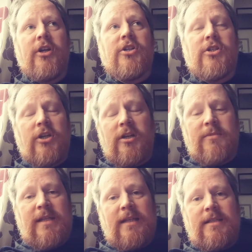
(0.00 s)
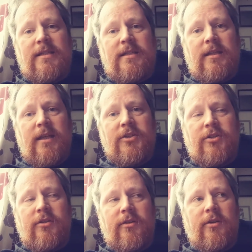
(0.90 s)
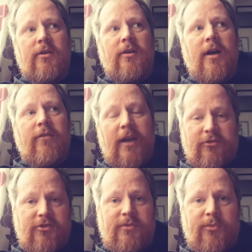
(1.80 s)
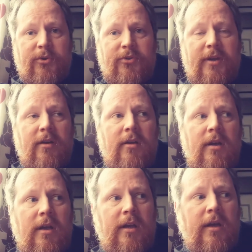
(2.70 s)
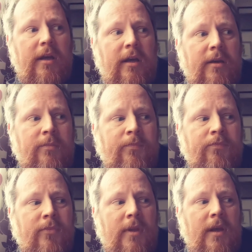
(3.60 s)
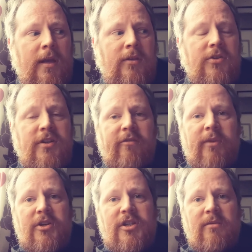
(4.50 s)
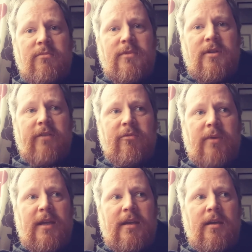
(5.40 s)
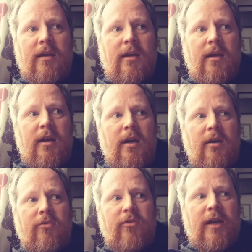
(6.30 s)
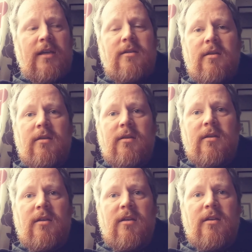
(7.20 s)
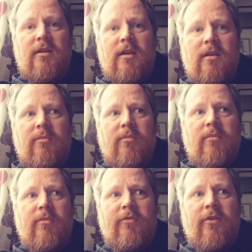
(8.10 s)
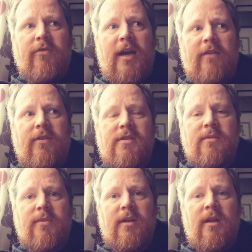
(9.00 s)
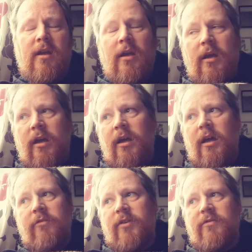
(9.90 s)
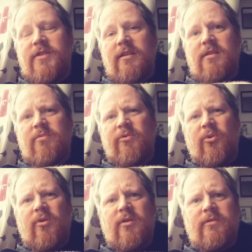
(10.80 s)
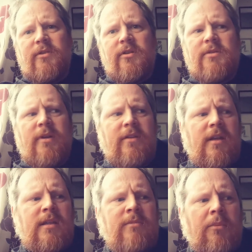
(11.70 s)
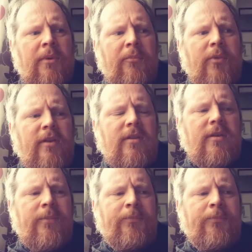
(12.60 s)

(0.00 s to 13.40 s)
circumstances unless you have extra support there. And you should never be ashamed, never be afraid for having something. I've said this before on the vlogs, but I think at the moment with